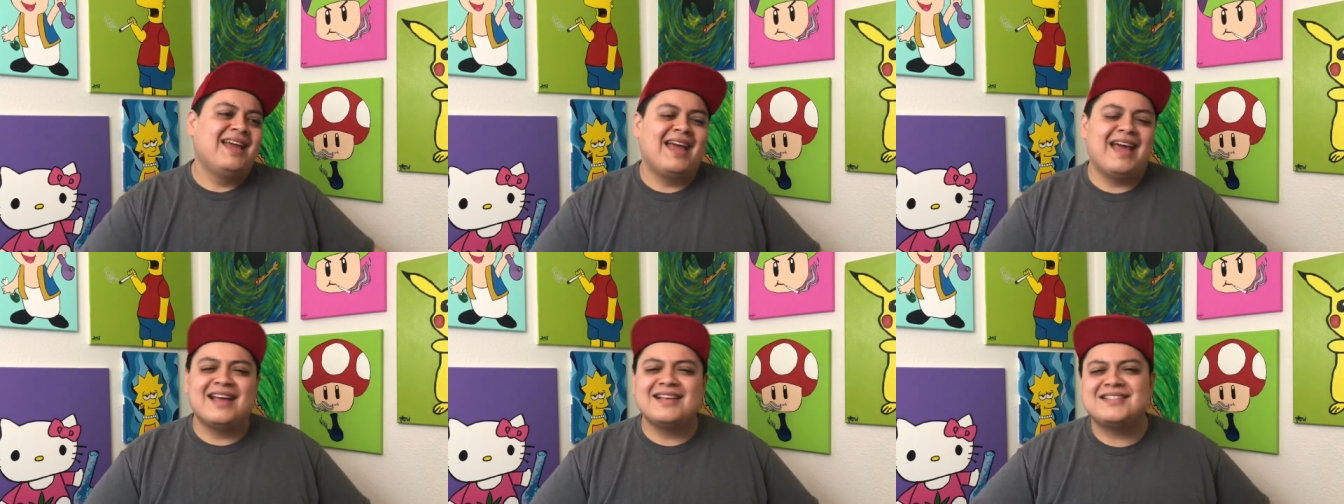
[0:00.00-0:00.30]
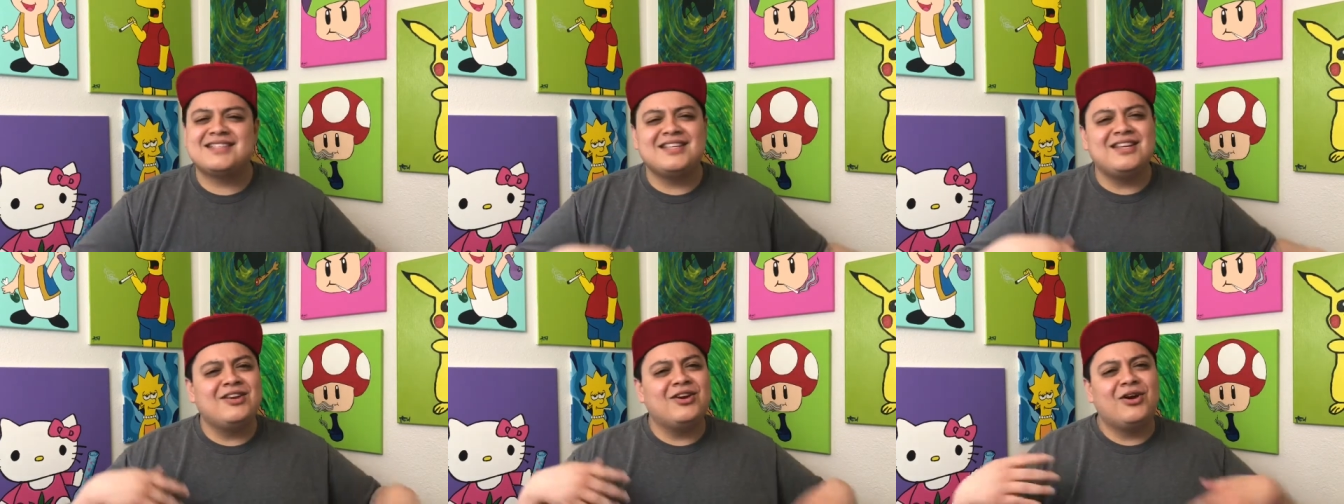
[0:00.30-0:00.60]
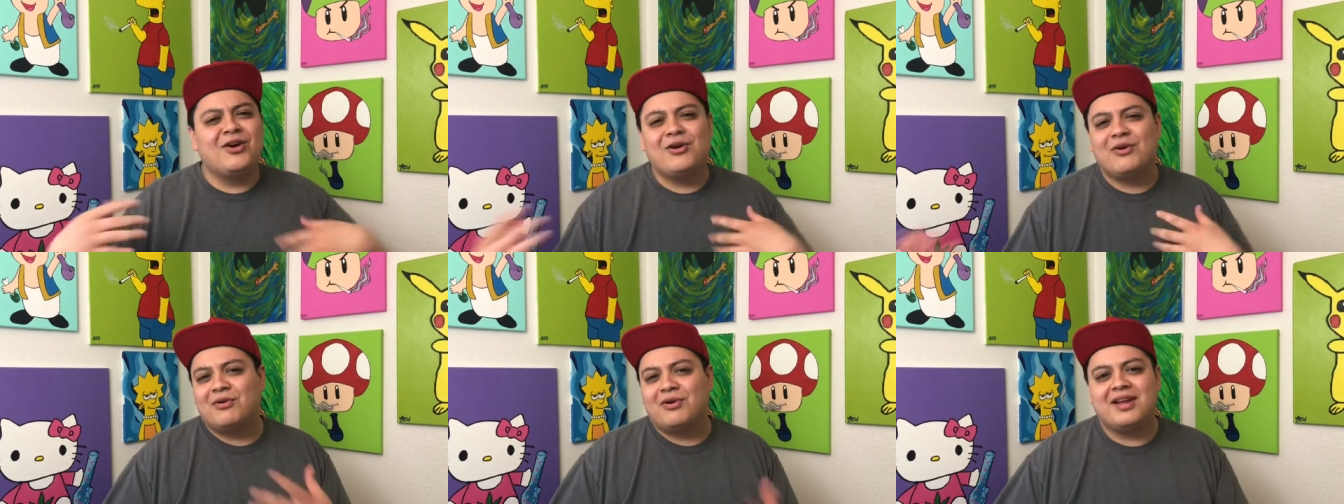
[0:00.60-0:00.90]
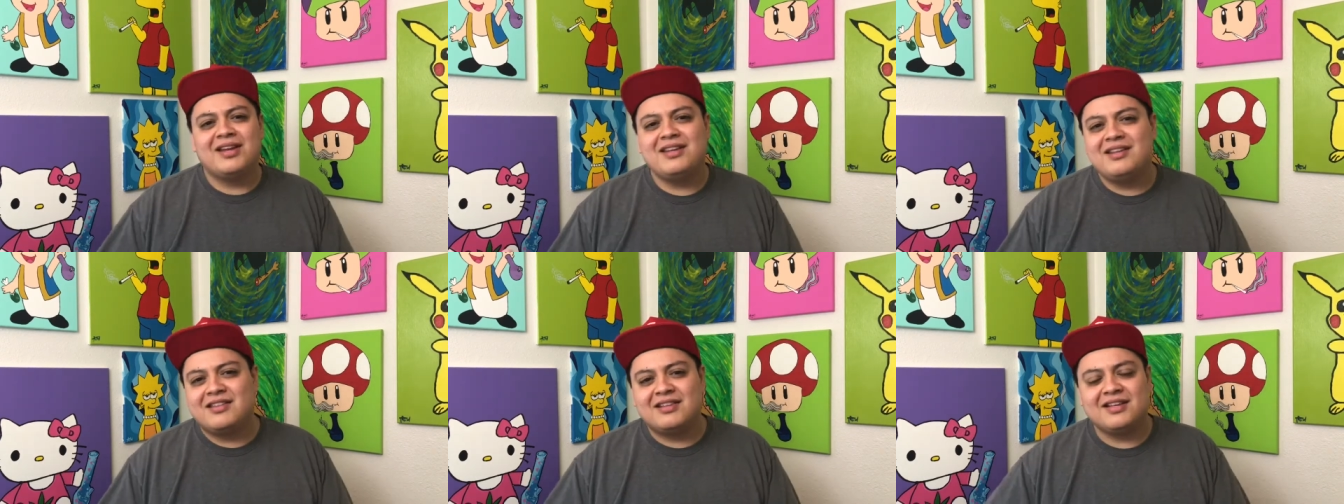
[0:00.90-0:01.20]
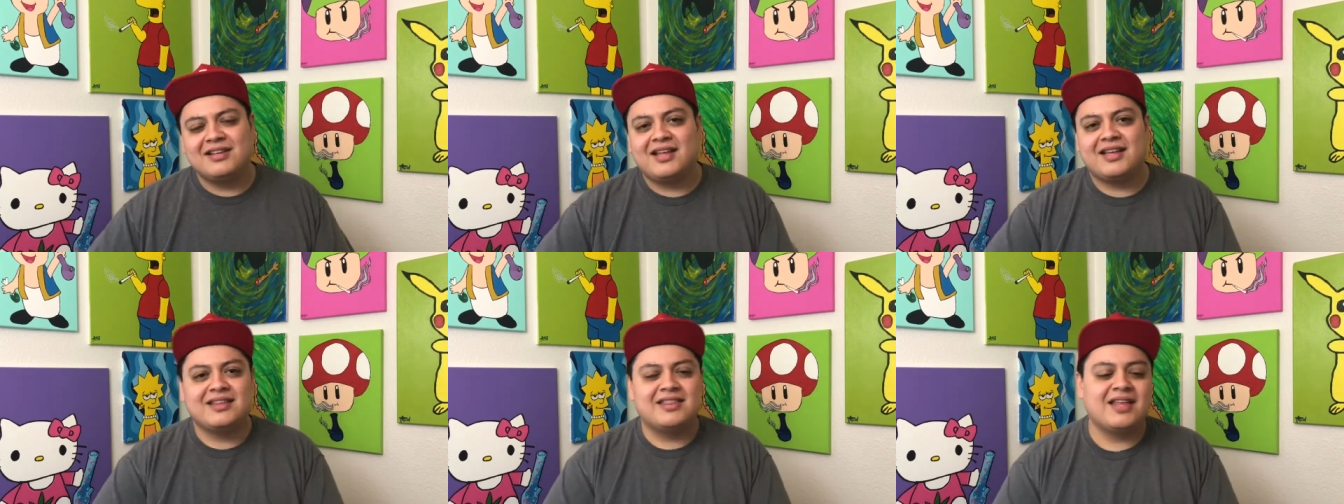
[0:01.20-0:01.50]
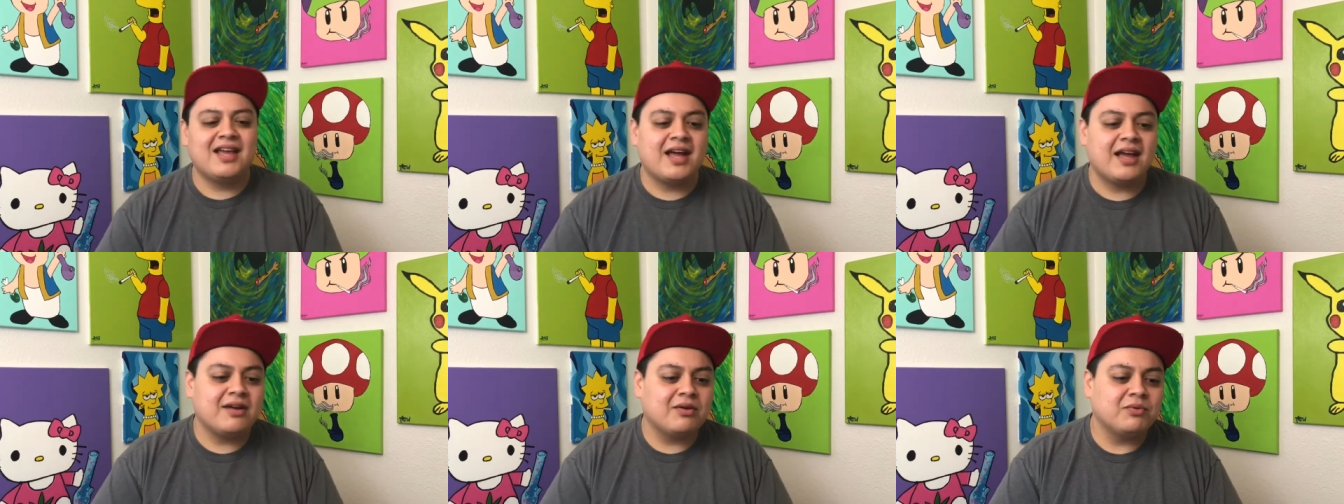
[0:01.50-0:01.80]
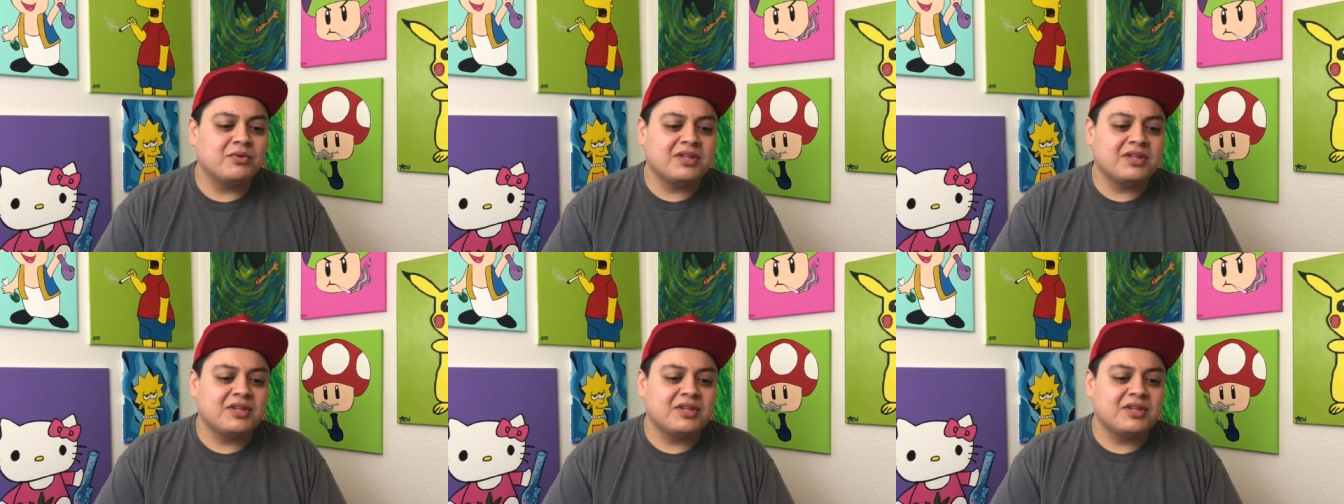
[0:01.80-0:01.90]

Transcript: SEO or anything like that.